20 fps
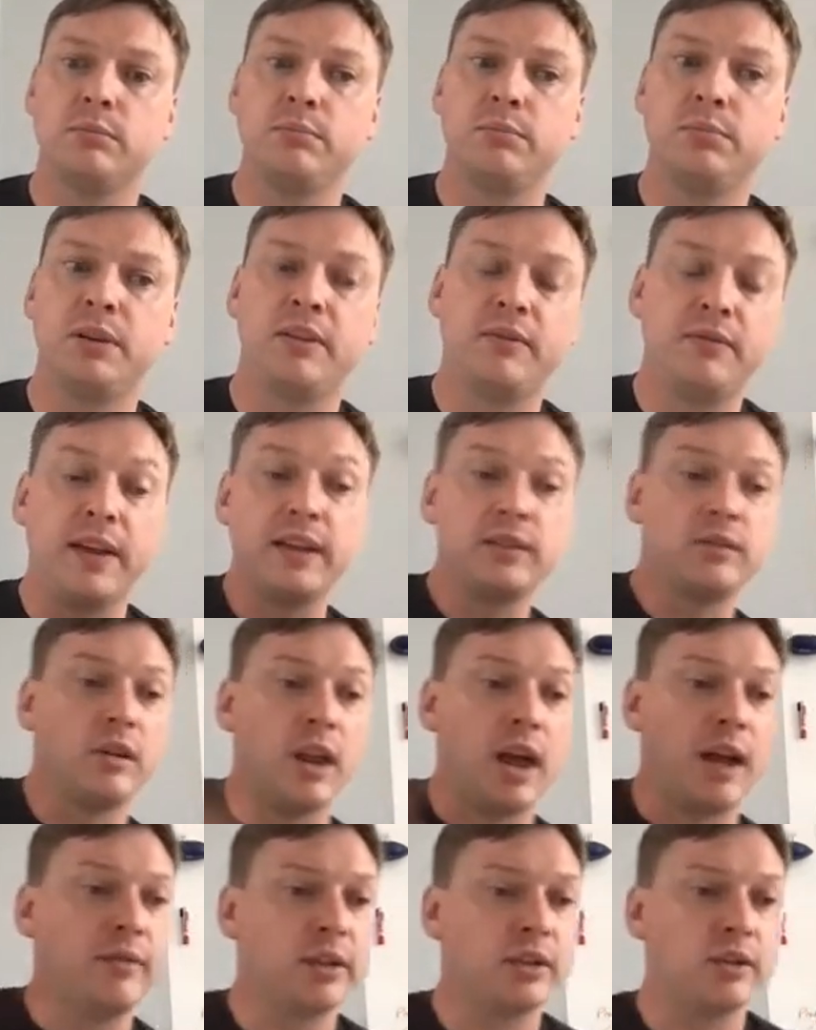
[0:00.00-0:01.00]
but things
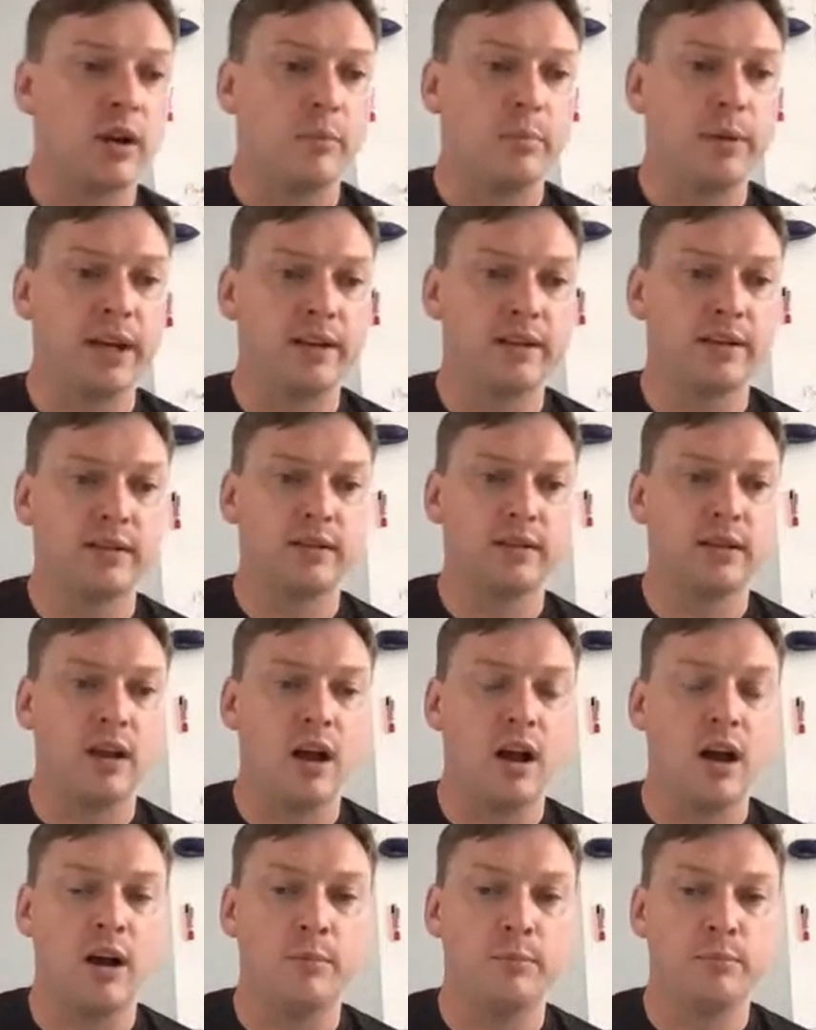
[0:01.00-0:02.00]
on other topics
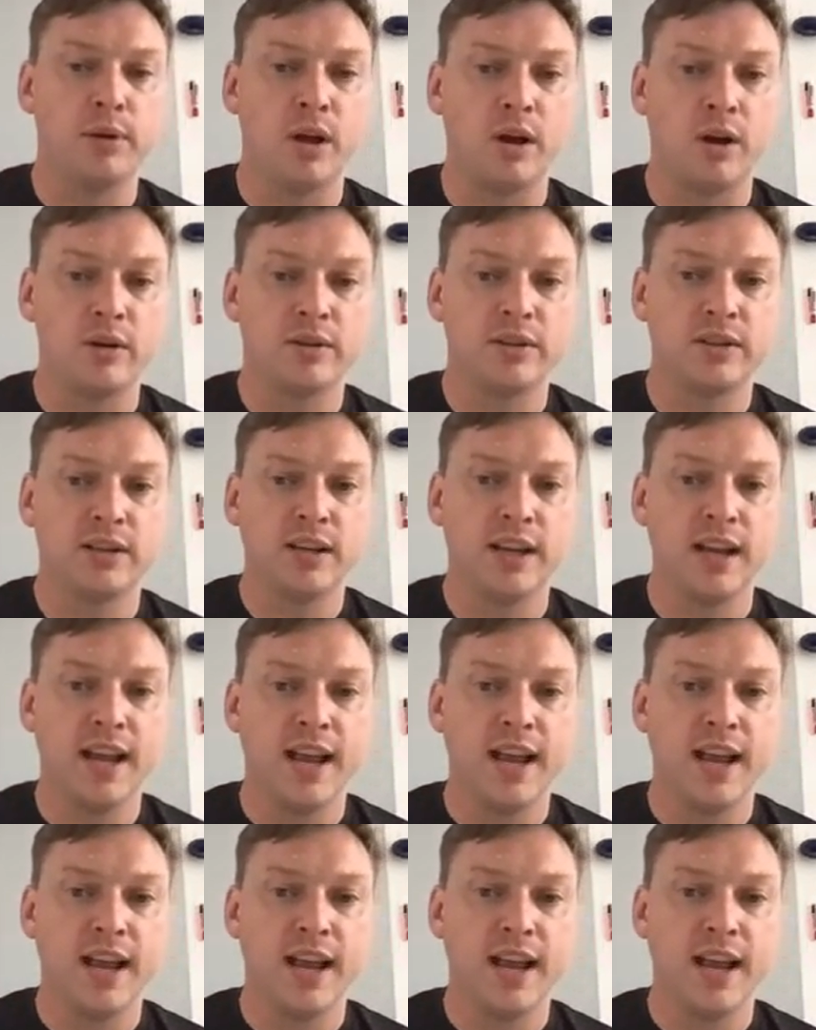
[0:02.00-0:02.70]
aren't blocked.